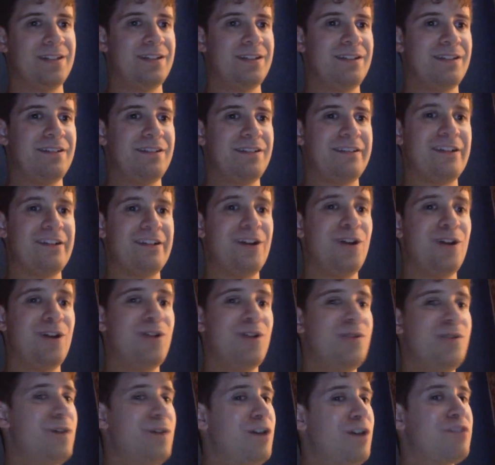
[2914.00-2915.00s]

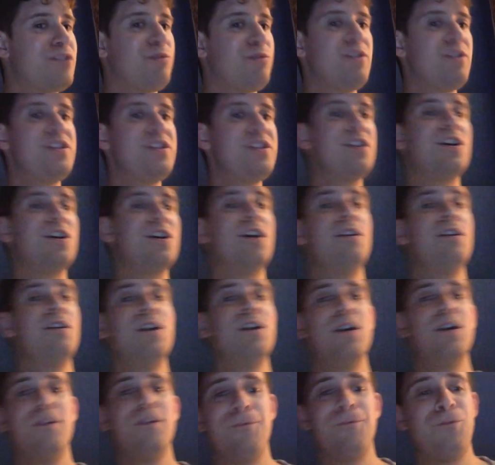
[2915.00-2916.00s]
So those were your
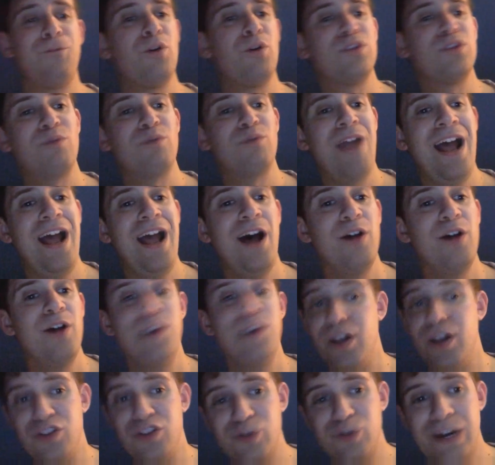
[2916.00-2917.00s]
fourth round
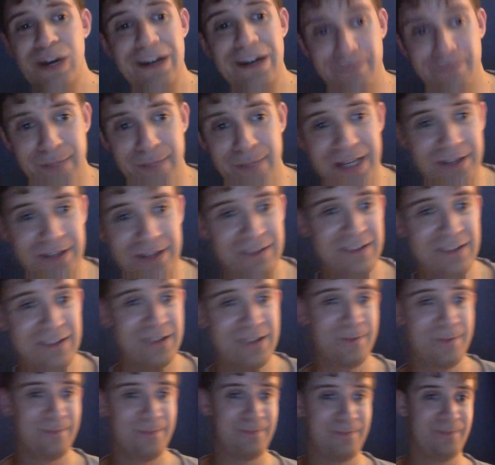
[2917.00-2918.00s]
draft picks.
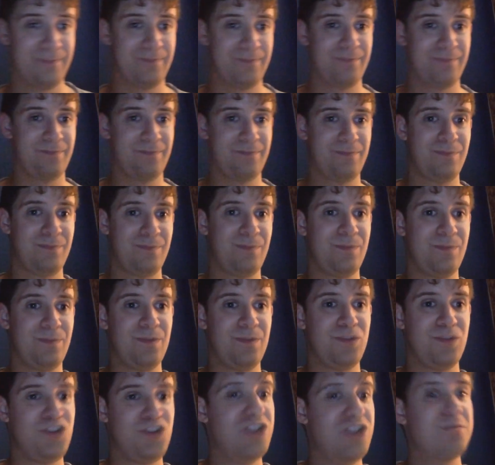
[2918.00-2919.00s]

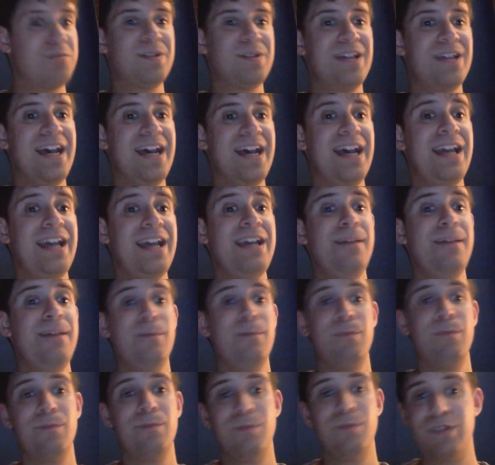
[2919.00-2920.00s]
Judgment Day,
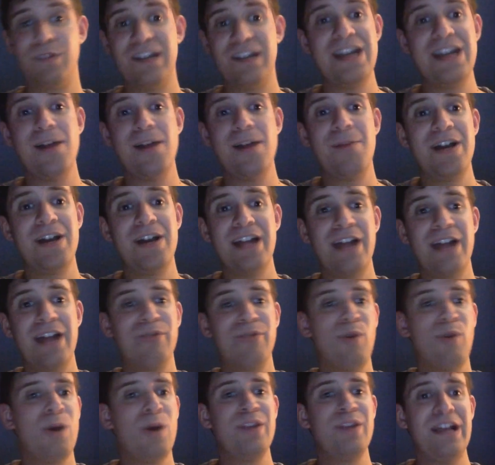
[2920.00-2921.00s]
staying on Monday Night
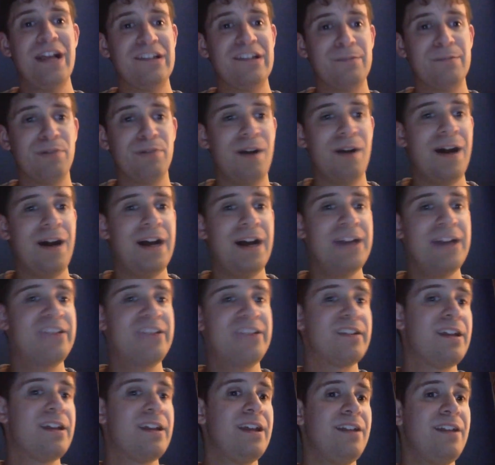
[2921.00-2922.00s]
Raw, not
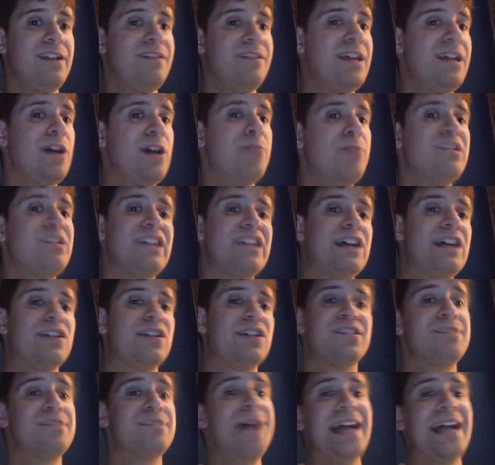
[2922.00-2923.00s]
surprised. Naomi staying on
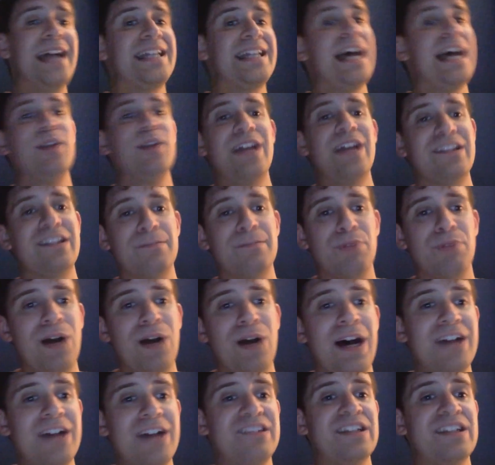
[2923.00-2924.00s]
SmackDown, not
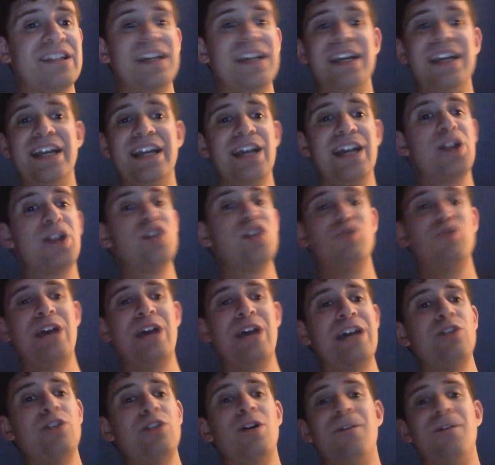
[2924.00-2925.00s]
surprised. Ilya
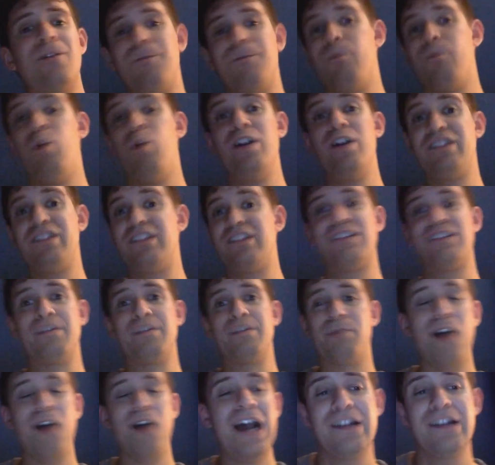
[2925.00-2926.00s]
Dragunov was the
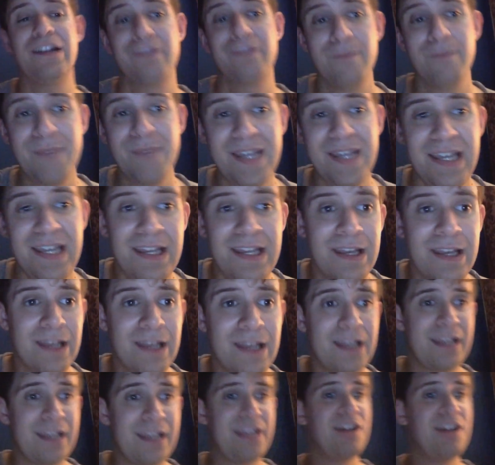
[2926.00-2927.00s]
surprise for me
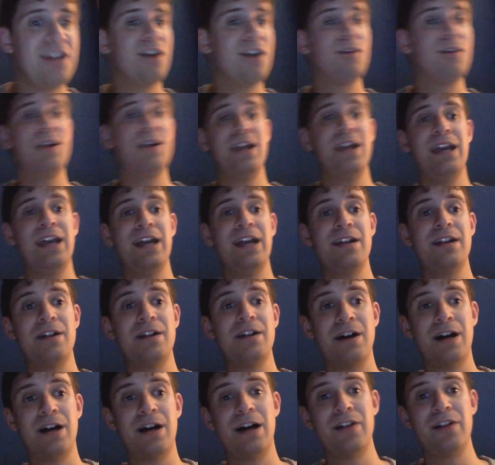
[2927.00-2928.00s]
here in
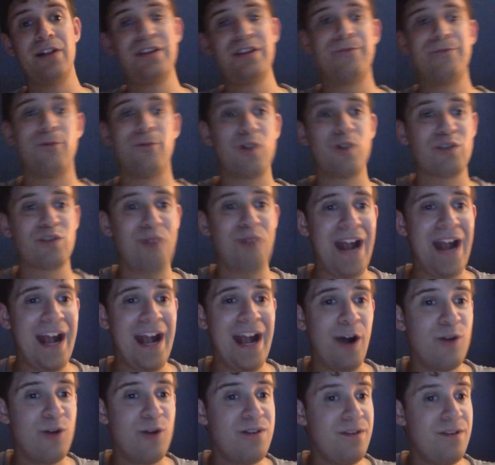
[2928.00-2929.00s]
uh, the fourth
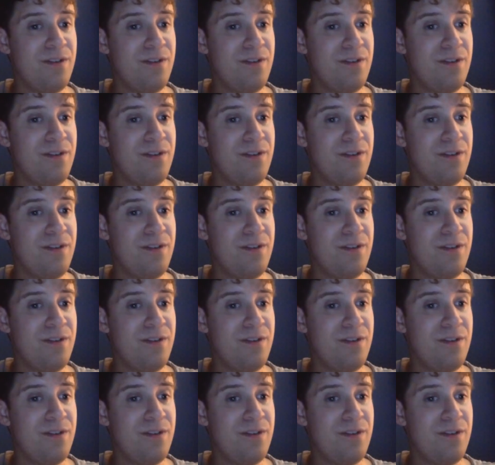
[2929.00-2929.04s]
round.